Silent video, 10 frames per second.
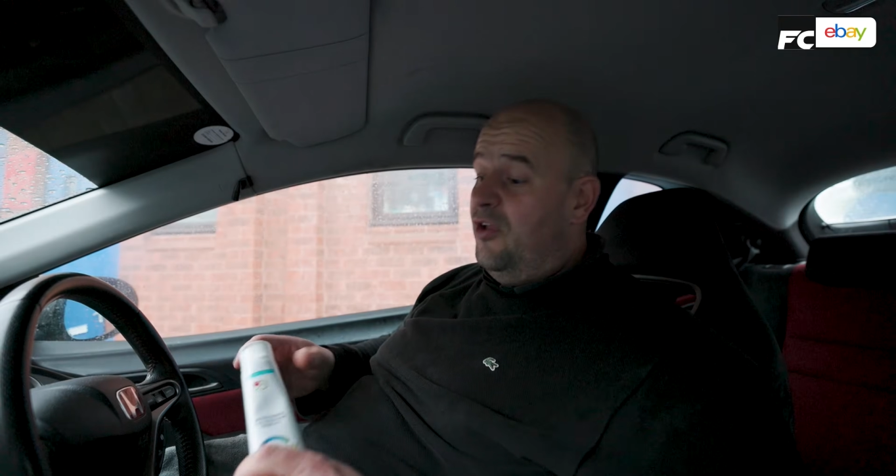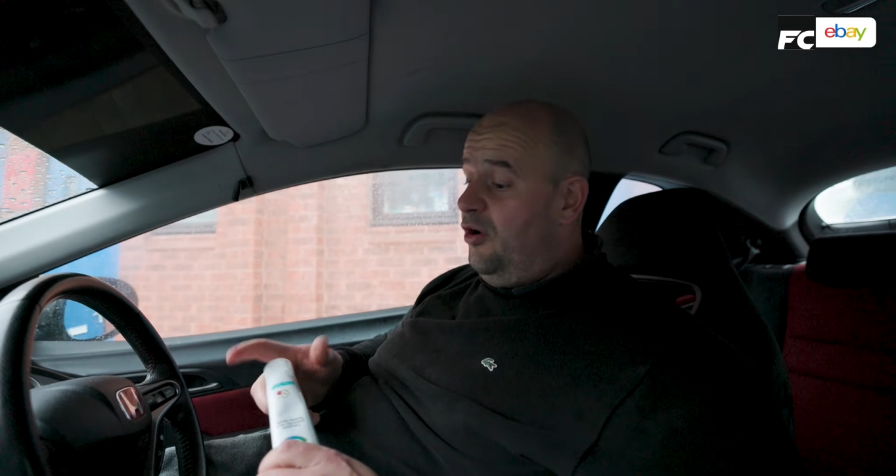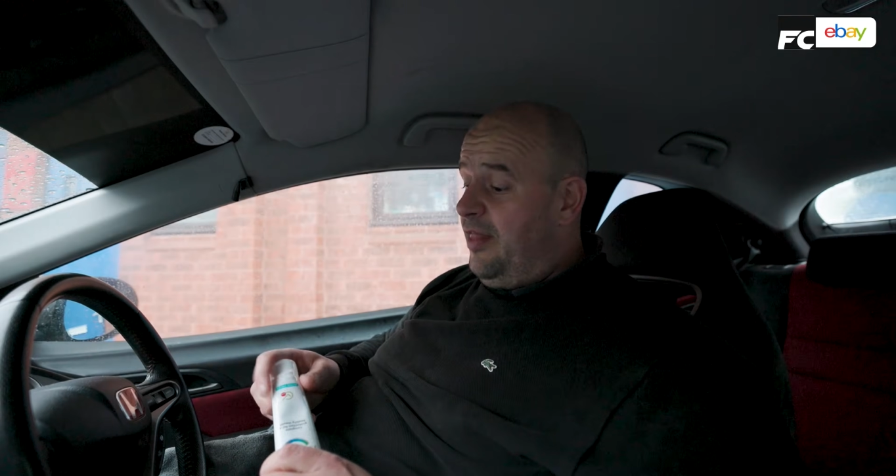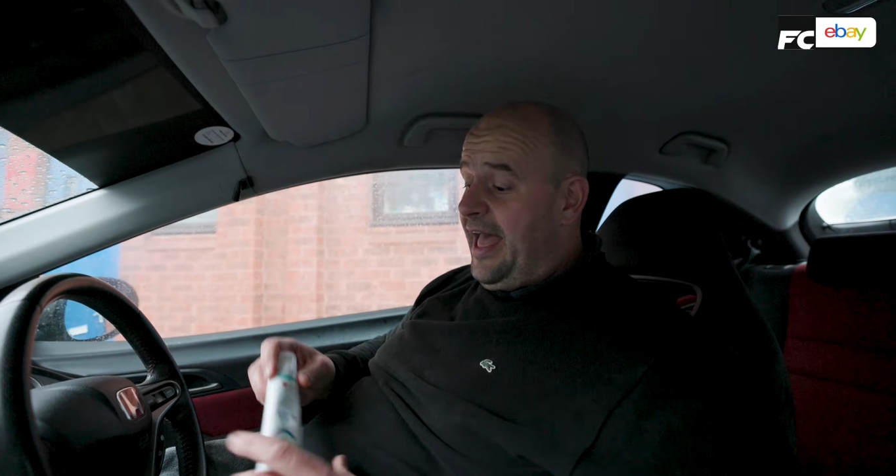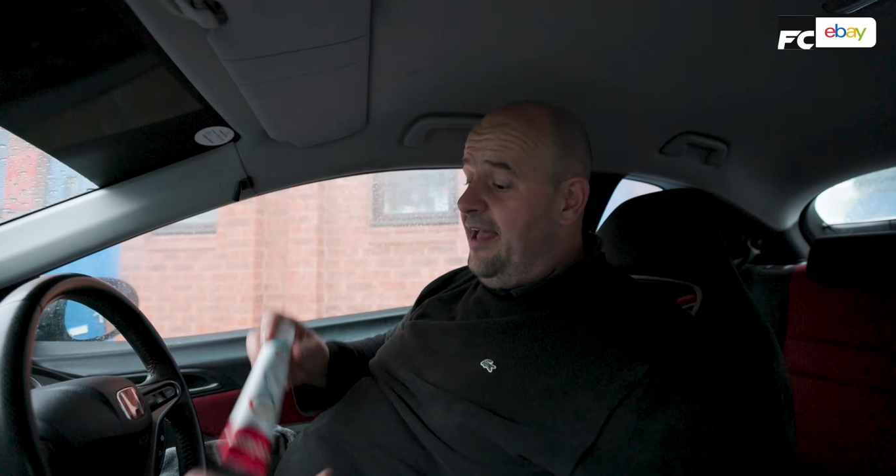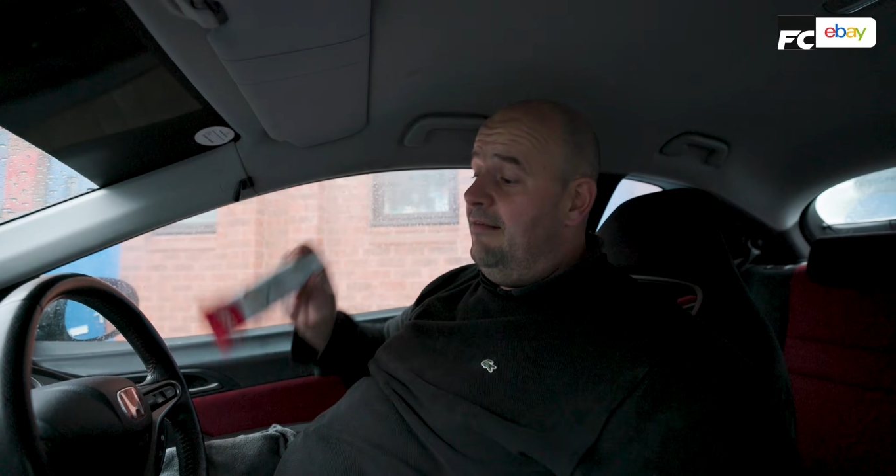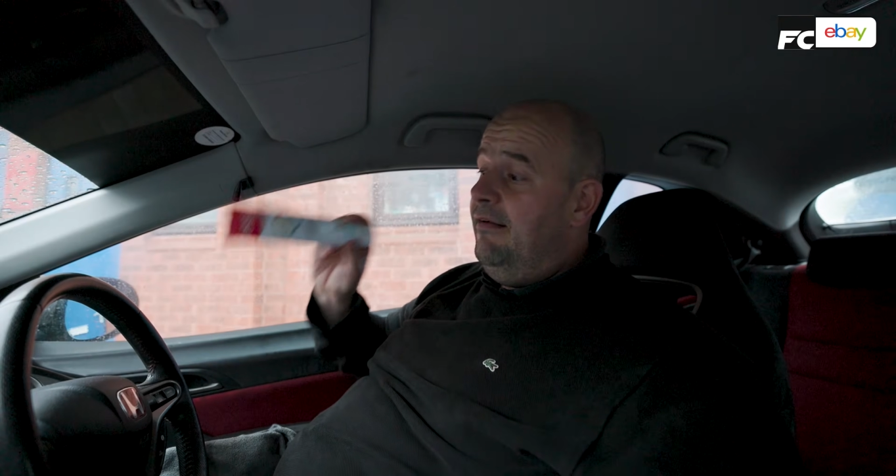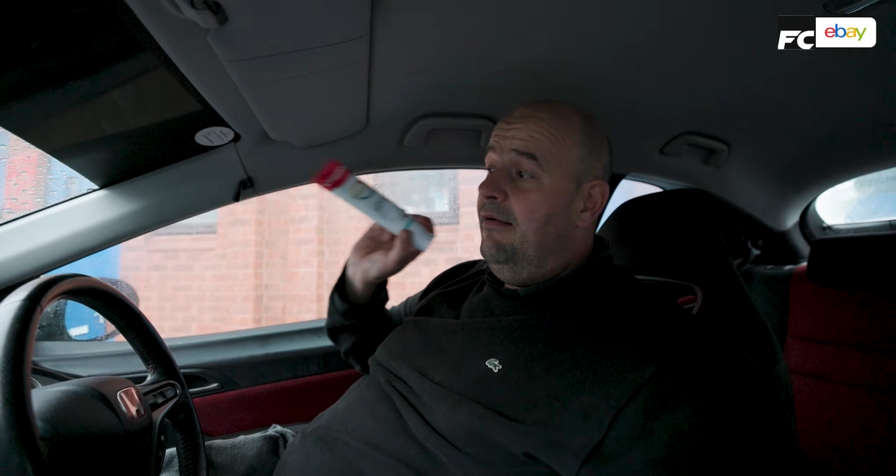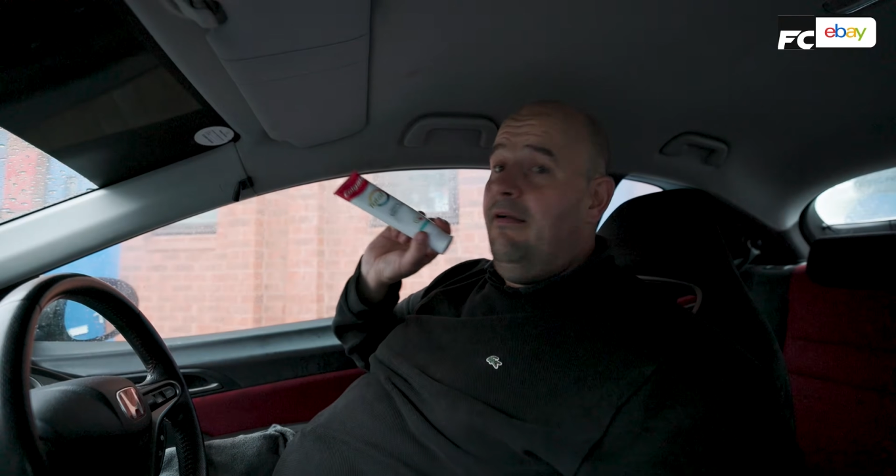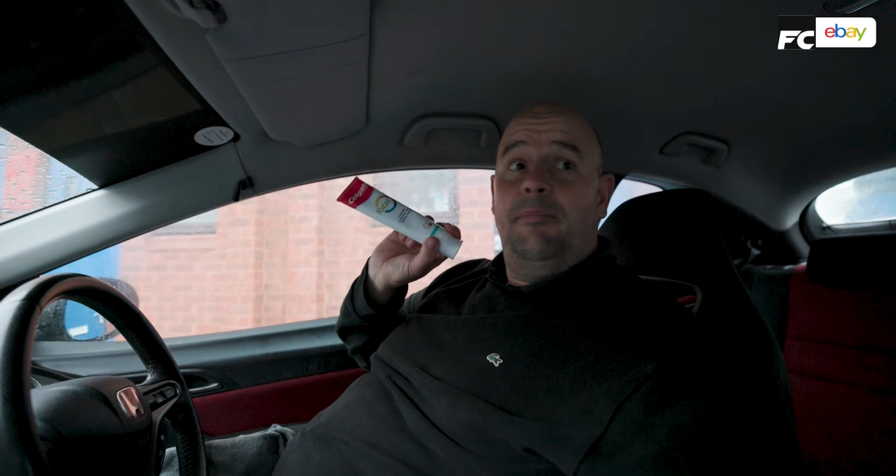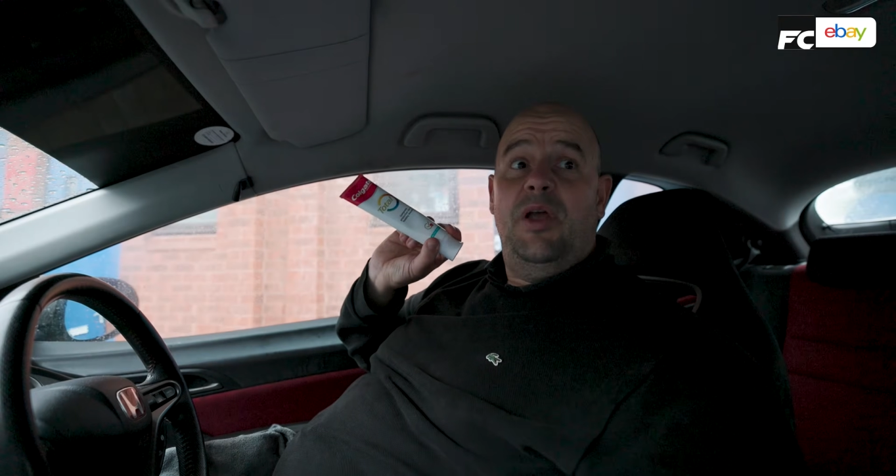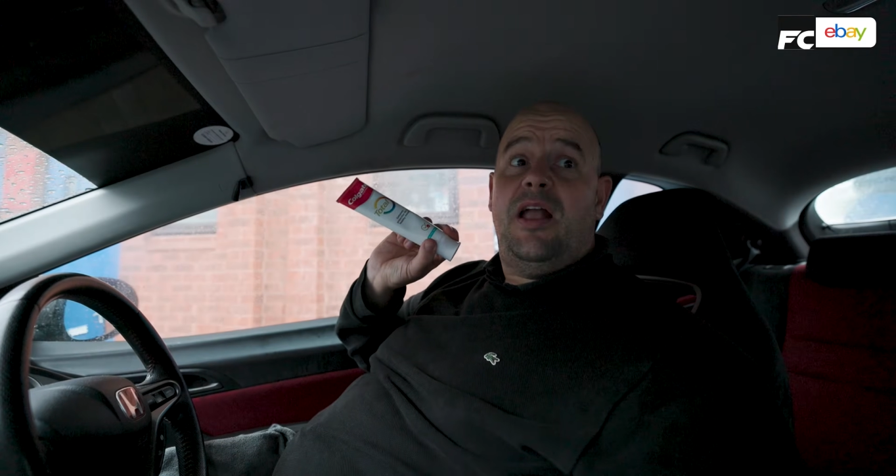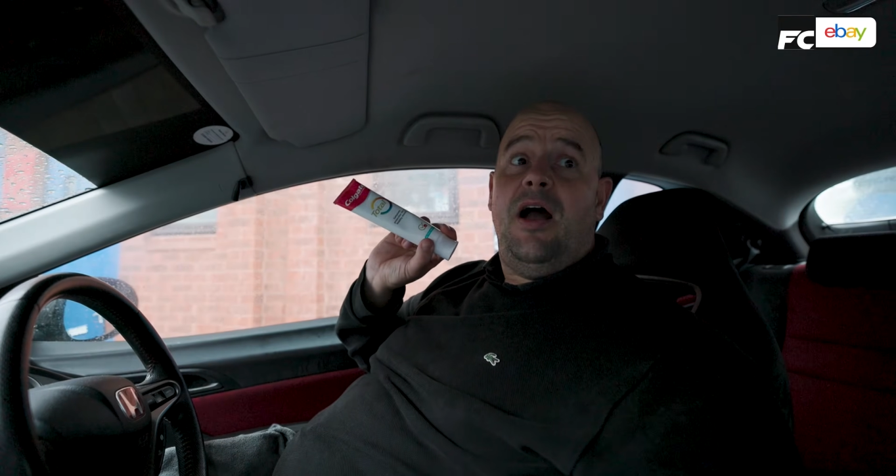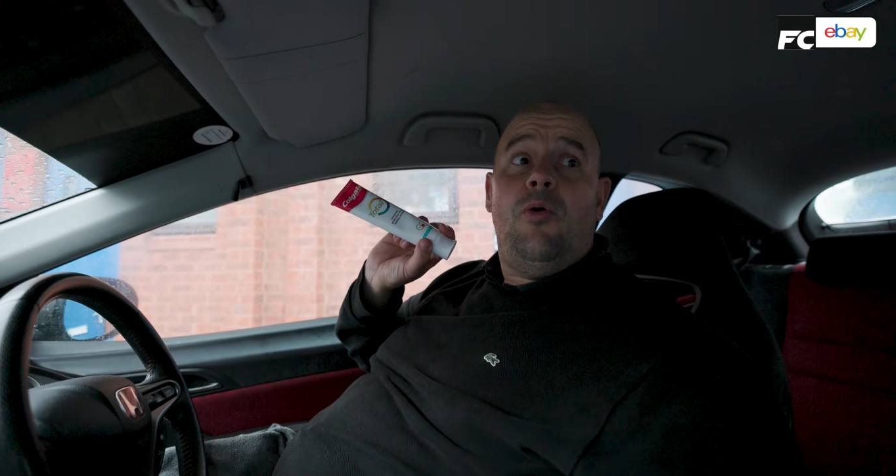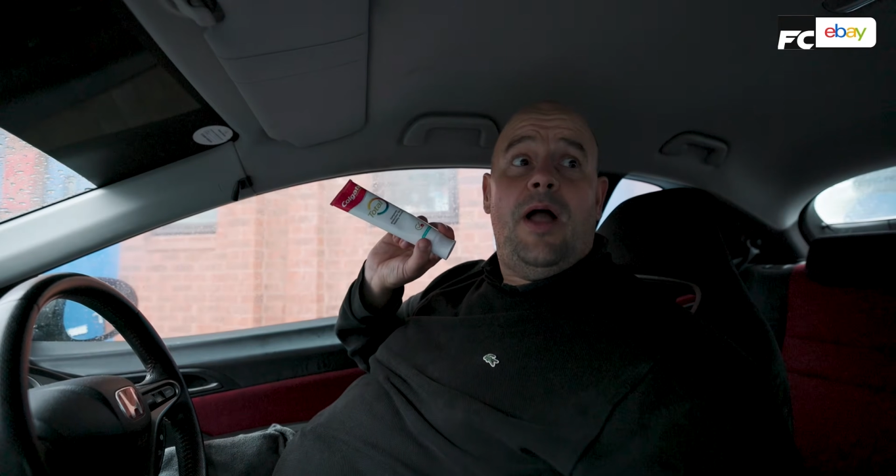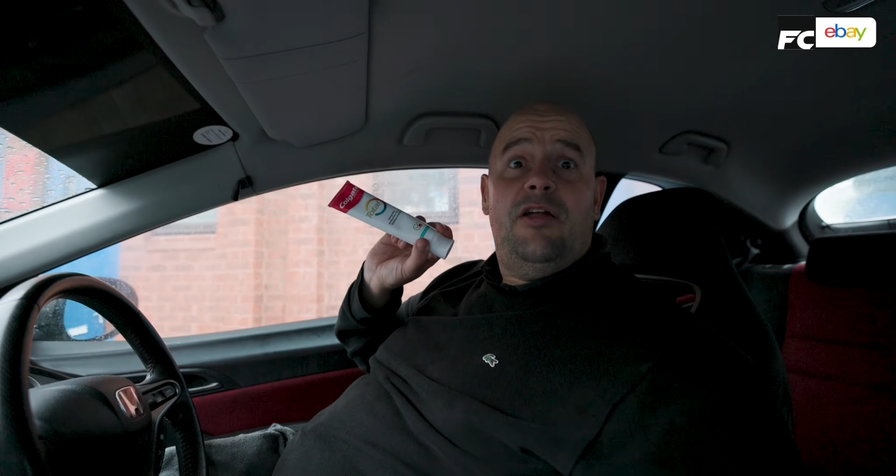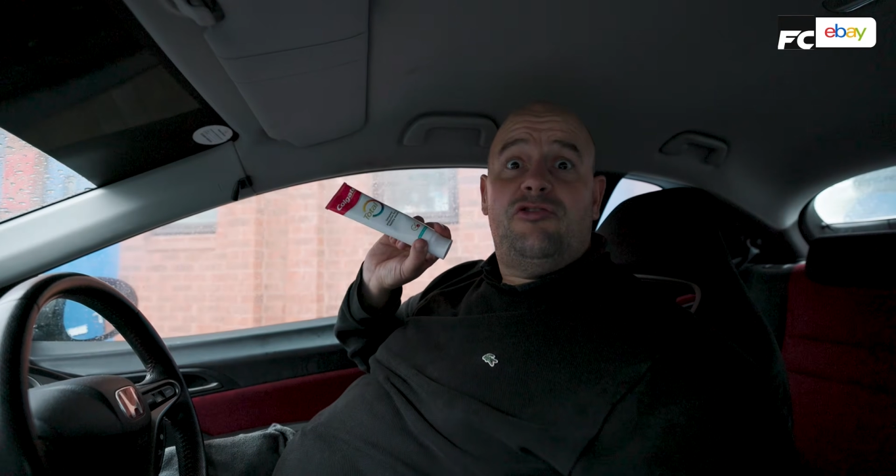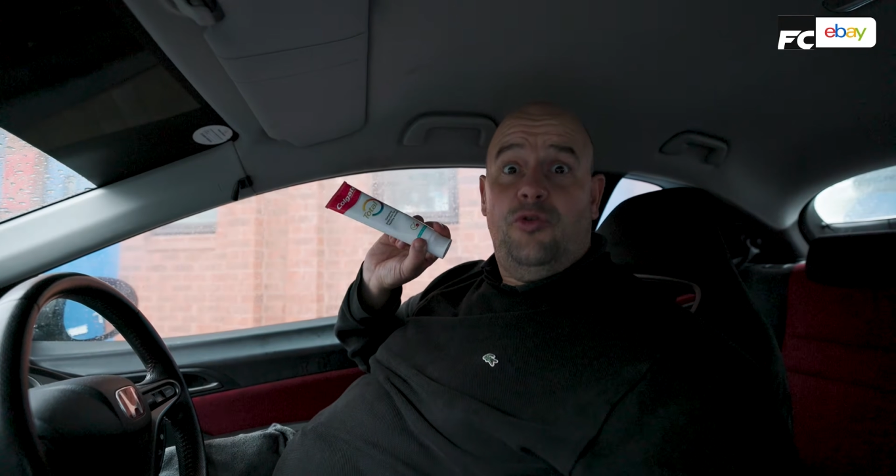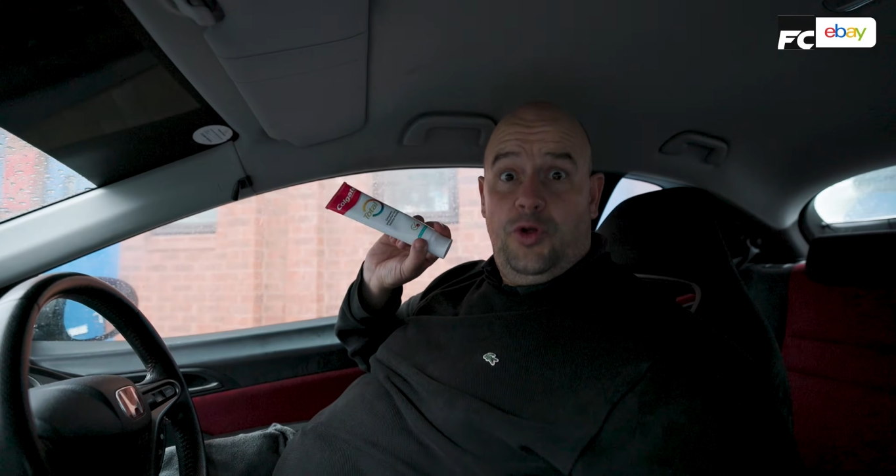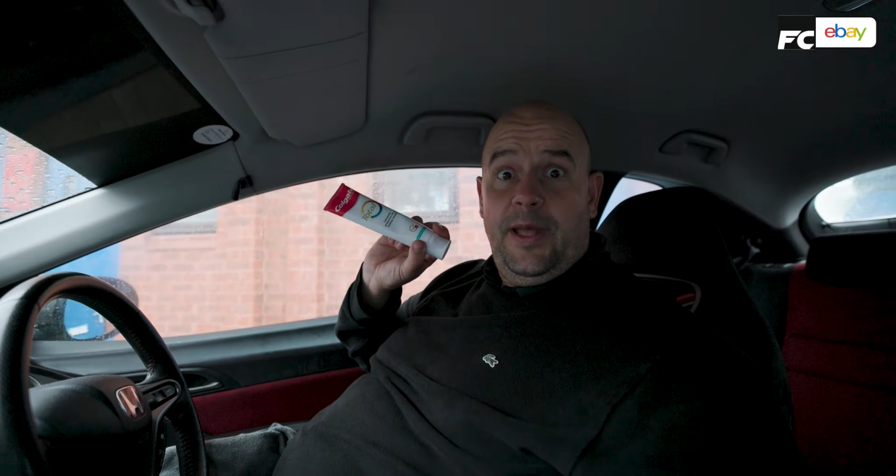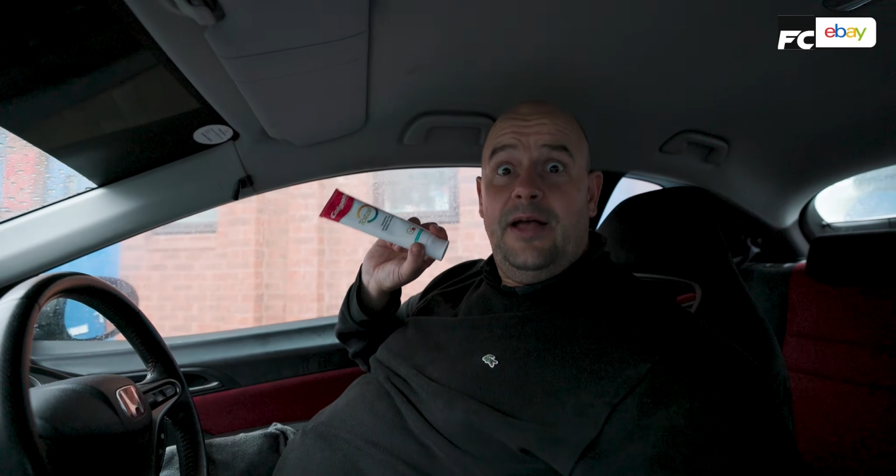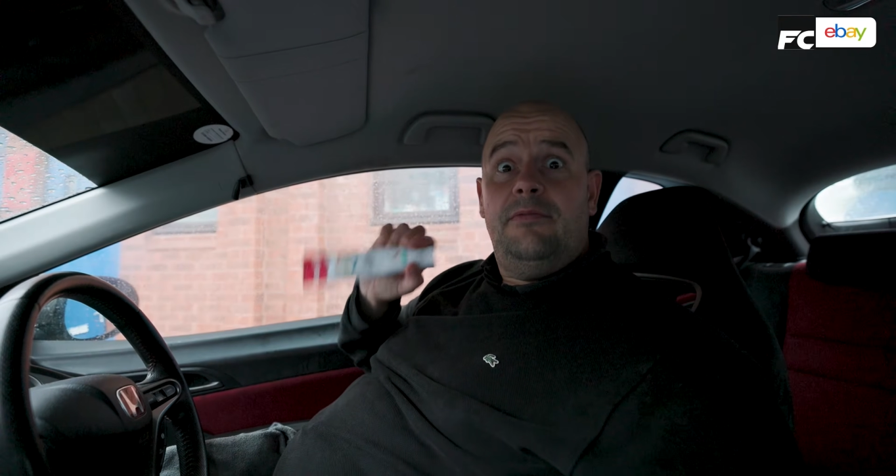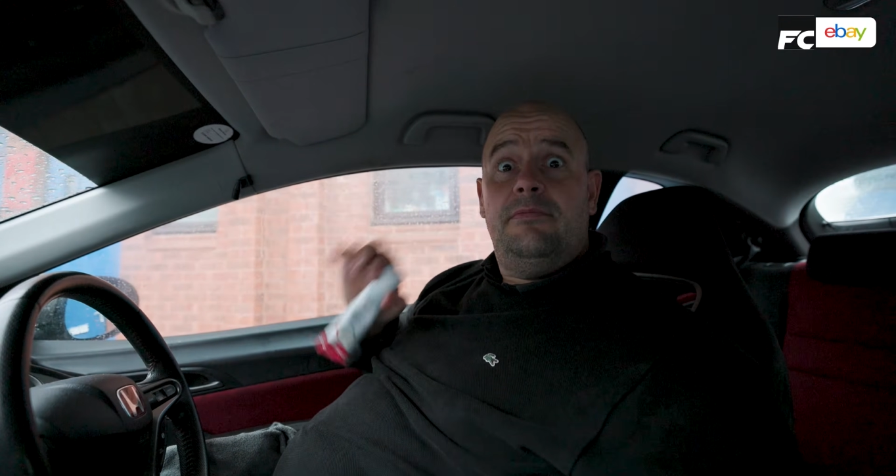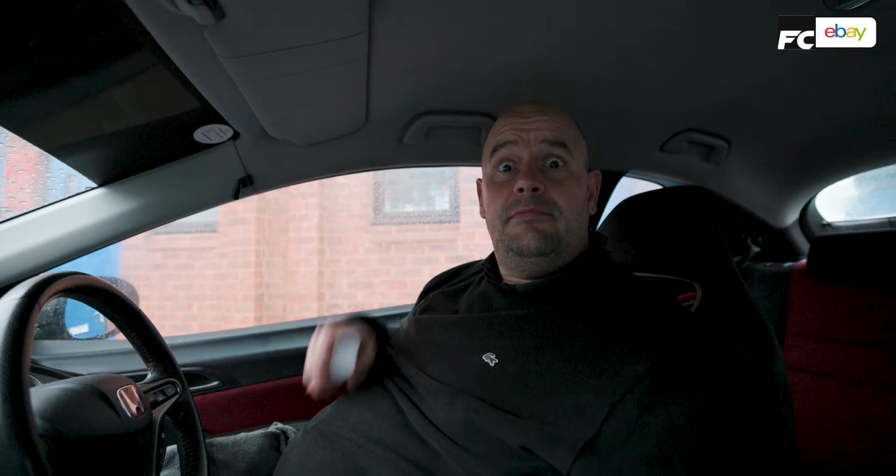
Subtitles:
got that, a bit of Colgate to sort you out.